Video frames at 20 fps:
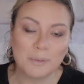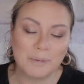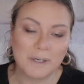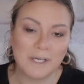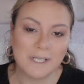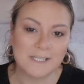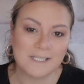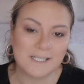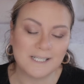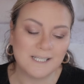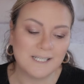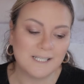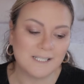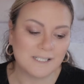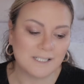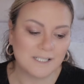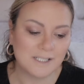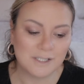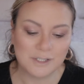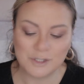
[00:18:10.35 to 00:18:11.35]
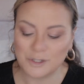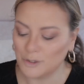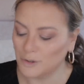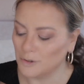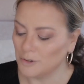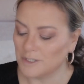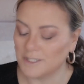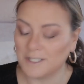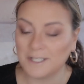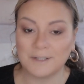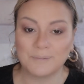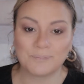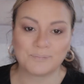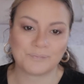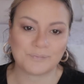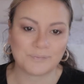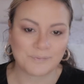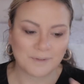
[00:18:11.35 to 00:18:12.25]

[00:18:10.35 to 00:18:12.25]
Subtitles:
but it is using